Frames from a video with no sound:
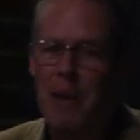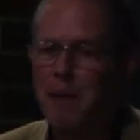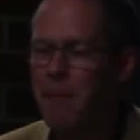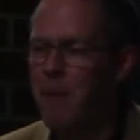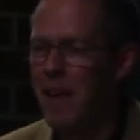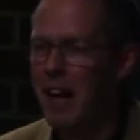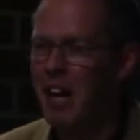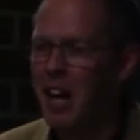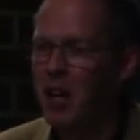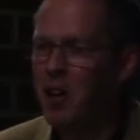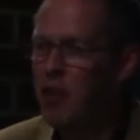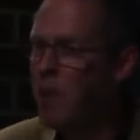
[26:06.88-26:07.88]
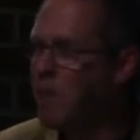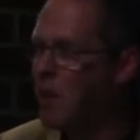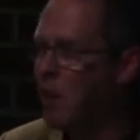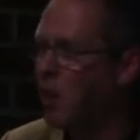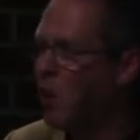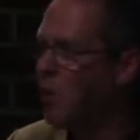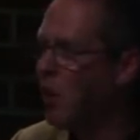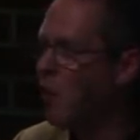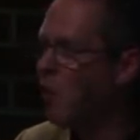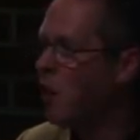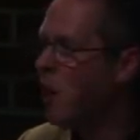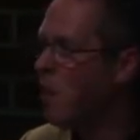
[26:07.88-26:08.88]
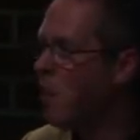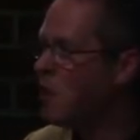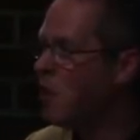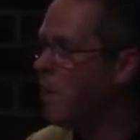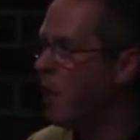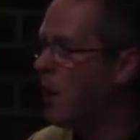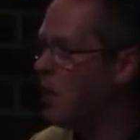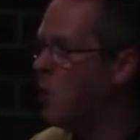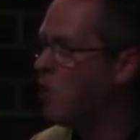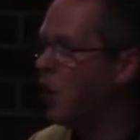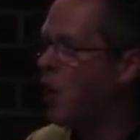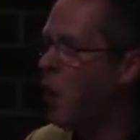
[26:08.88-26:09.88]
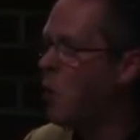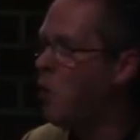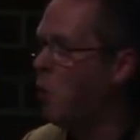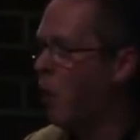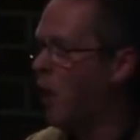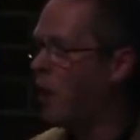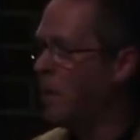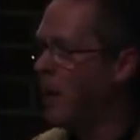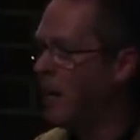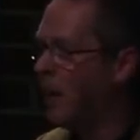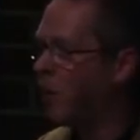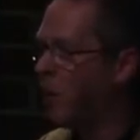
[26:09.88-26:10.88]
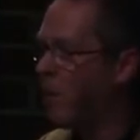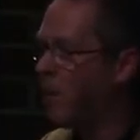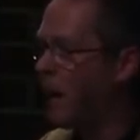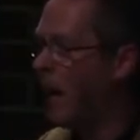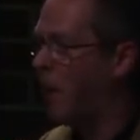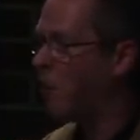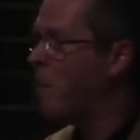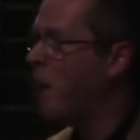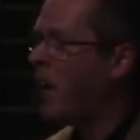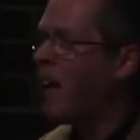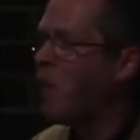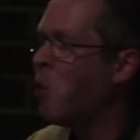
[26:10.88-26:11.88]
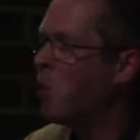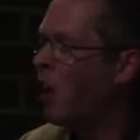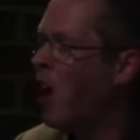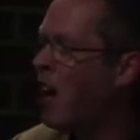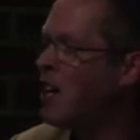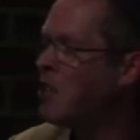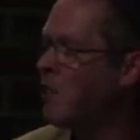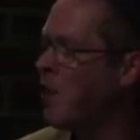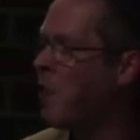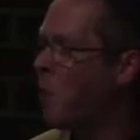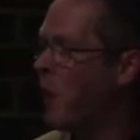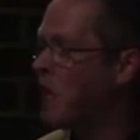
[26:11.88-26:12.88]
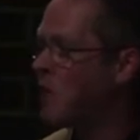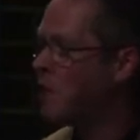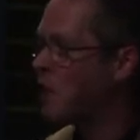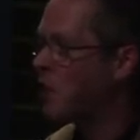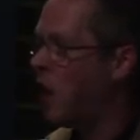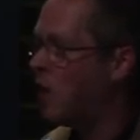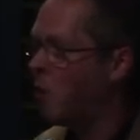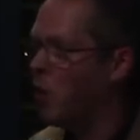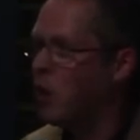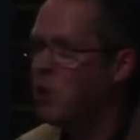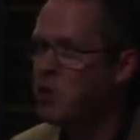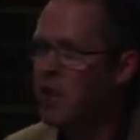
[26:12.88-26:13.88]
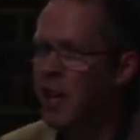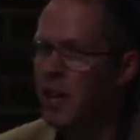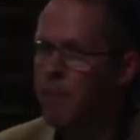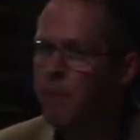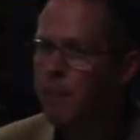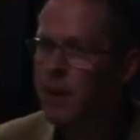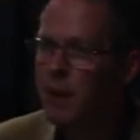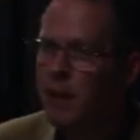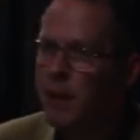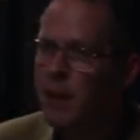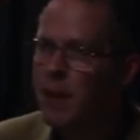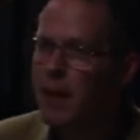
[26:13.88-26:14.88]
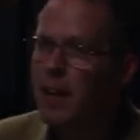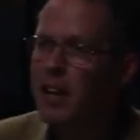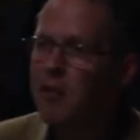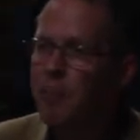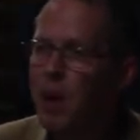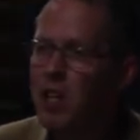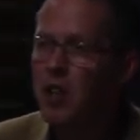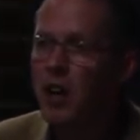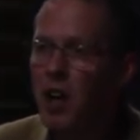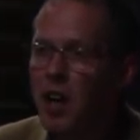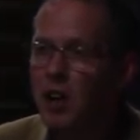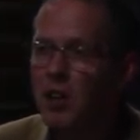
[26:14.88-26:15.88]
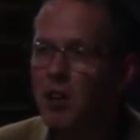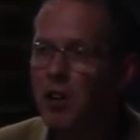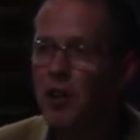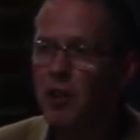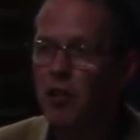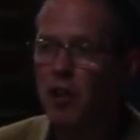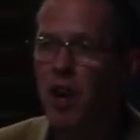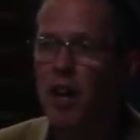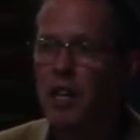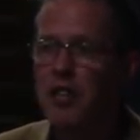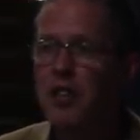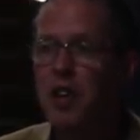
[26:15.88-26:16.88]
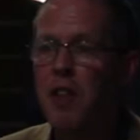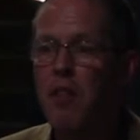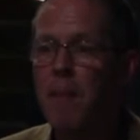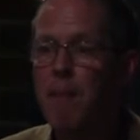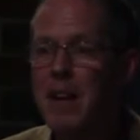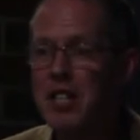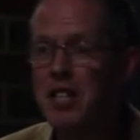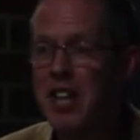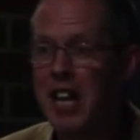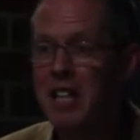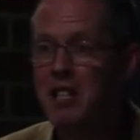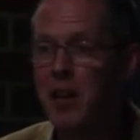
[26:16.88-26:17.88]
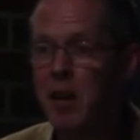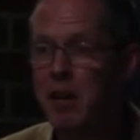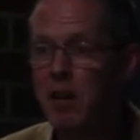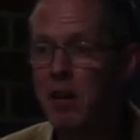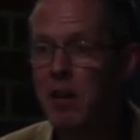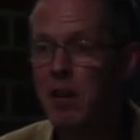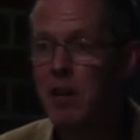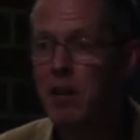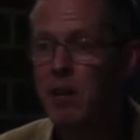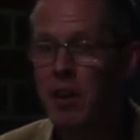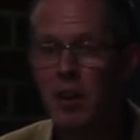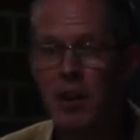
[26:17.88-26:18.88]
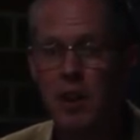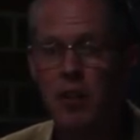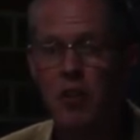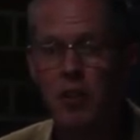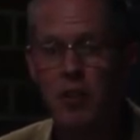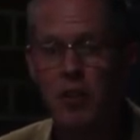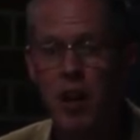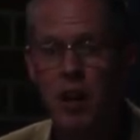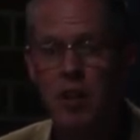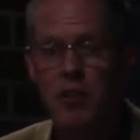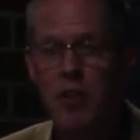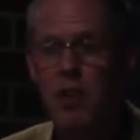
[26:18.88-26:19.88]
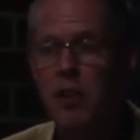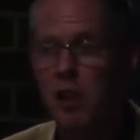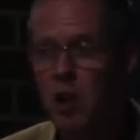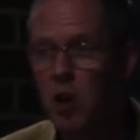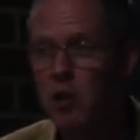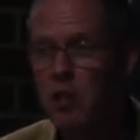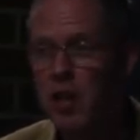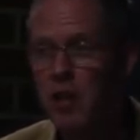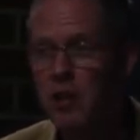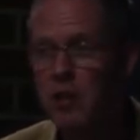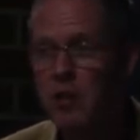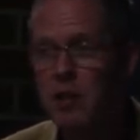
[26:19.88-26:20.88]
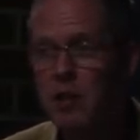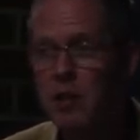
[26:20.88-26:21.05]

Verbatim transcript: mean in encrypting the contents, but you might use a code word meaning something else. You might have all kinds of different ways of disguising what you say. It's much harder to disguise the metadata than it is to disguise the content.